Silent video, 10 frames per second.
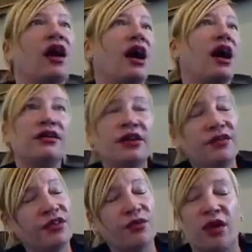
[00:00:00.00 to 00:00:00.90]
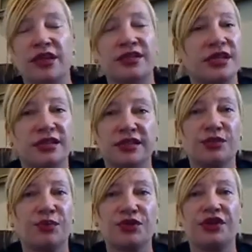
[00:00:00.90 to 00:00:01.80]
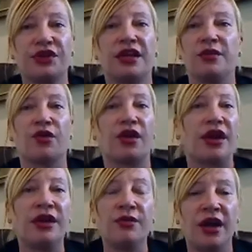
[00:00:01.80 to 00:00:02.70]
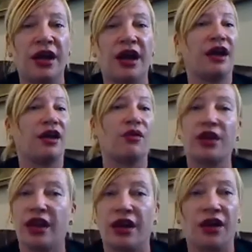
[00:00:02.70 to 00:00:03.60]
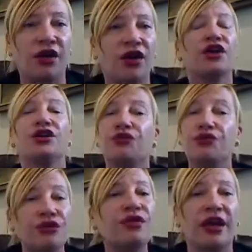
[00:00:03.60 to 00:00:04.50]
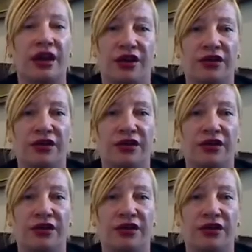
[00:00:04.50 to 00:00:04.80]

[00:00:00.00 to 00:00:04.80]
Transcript: I don't even want to see this person anymore anyway, I don't care. You do care.